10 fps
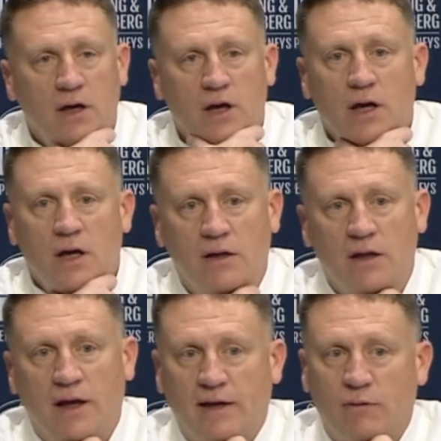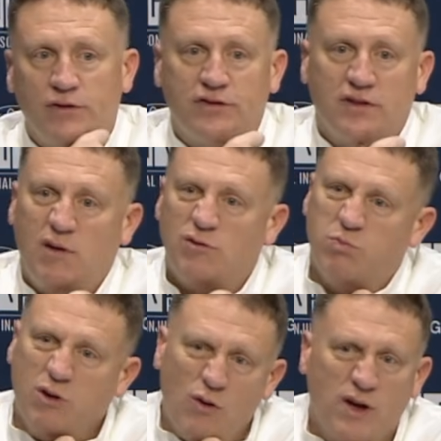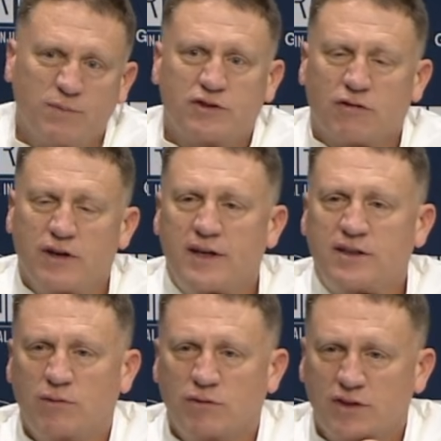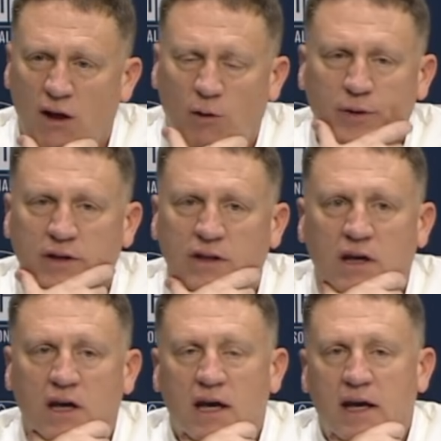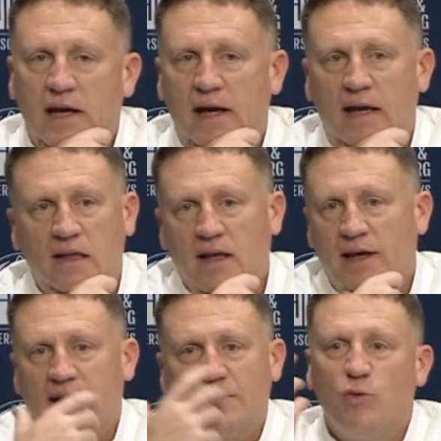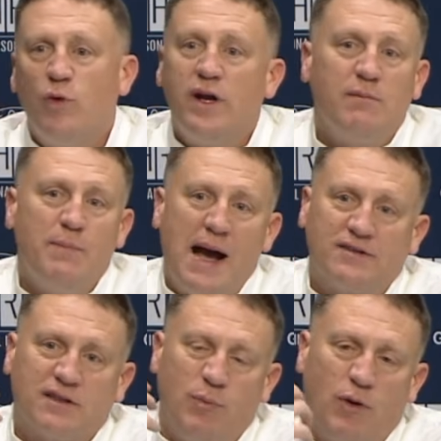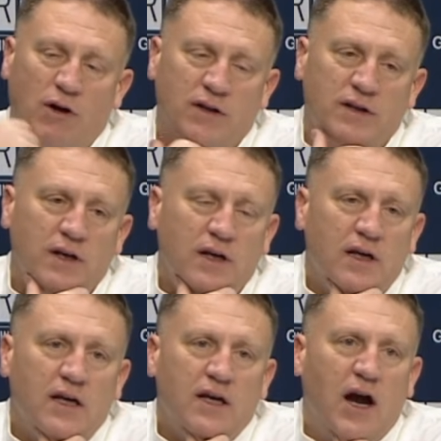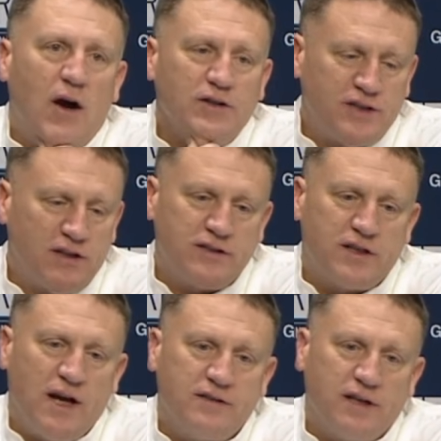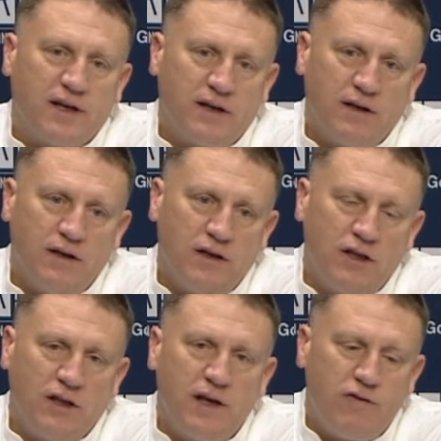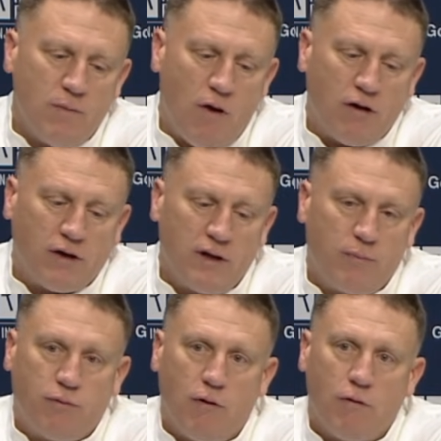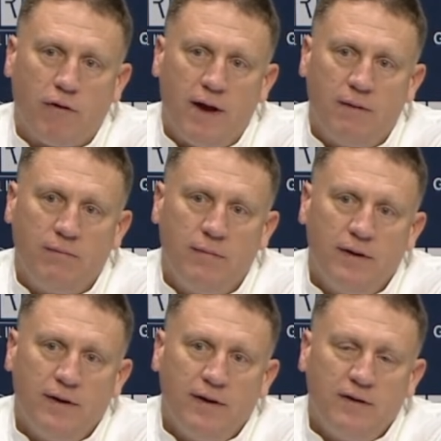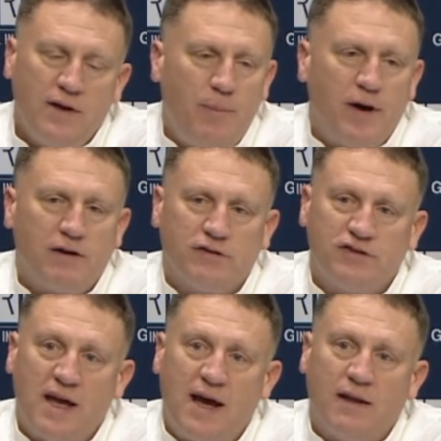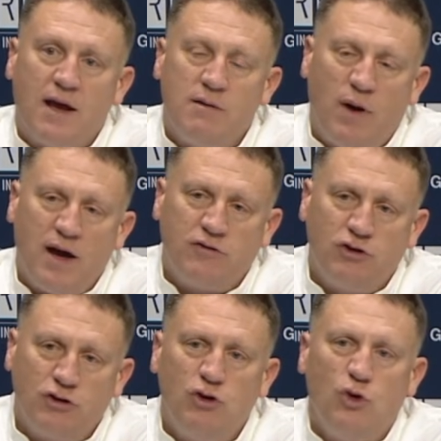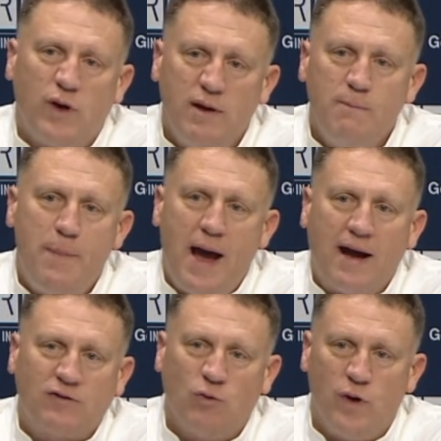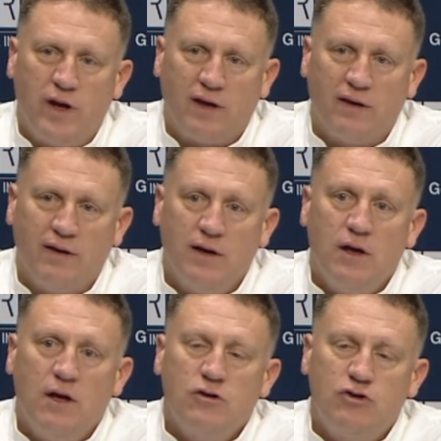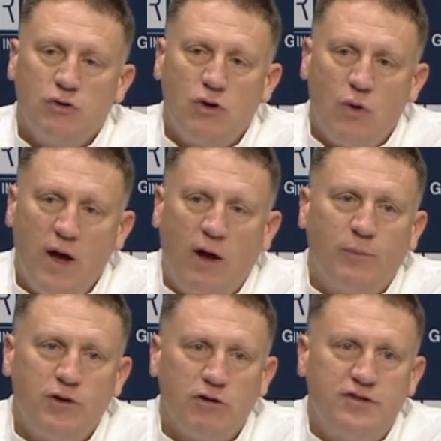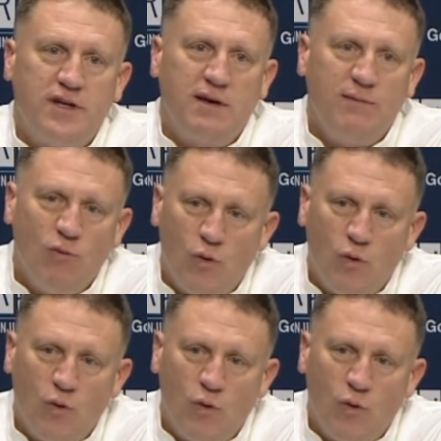like, he was blowing up screens. He was helping. And, like, that's winning basketball. And I always tell these guys, like, you leave your mark on a program not by your stat line, by do you impact winning? Do you help your team win?